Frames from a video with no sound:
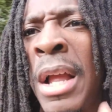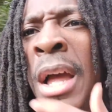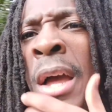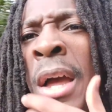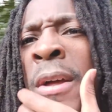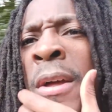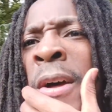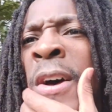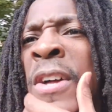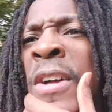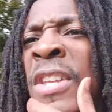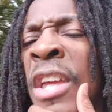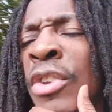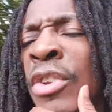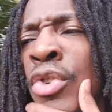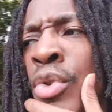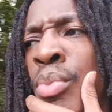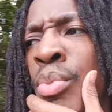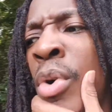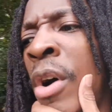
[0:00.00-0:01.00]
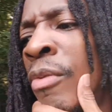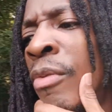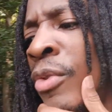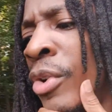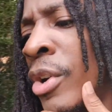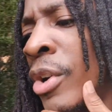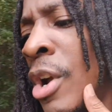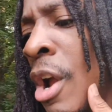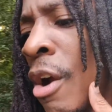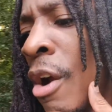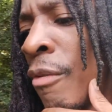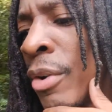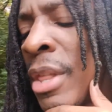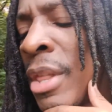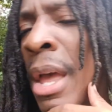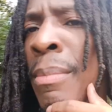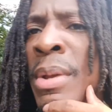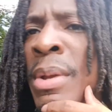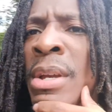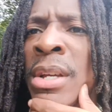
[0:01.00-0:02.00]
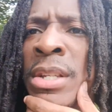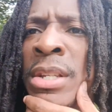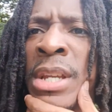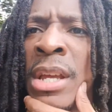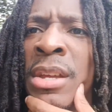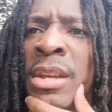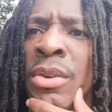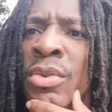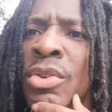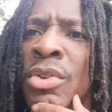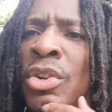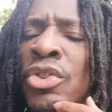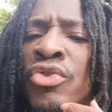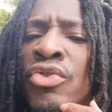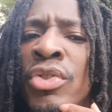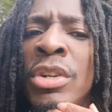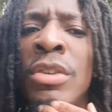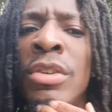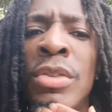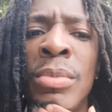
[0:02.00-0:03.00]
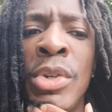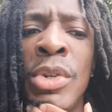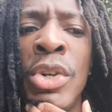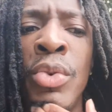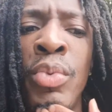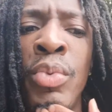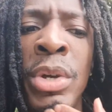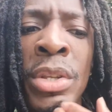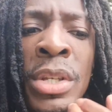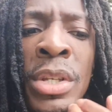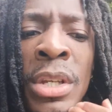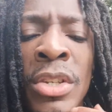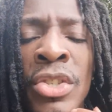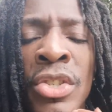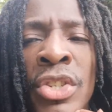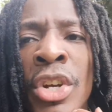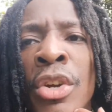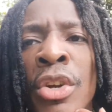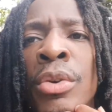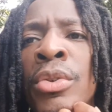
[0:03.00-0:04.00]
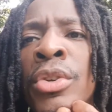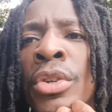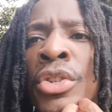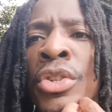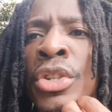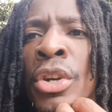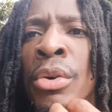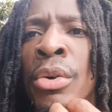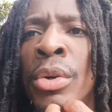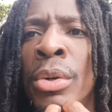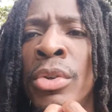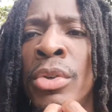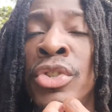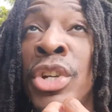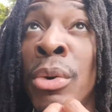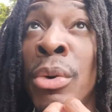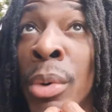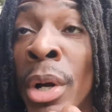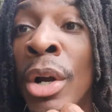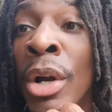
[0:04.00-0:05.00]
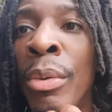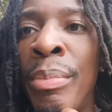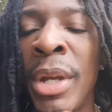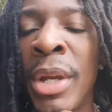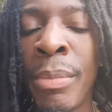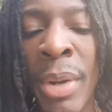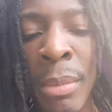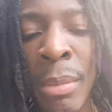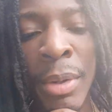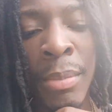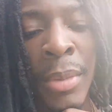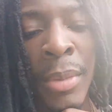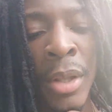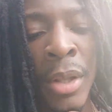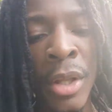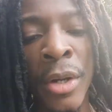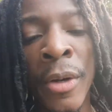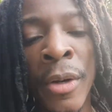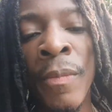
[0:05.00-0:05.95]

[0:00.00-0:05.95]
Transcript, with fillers: Uh, Daniel Dubois for for that because he he was on the streak with some good wins against Jarrell Ger- Ger- Big Baby Miller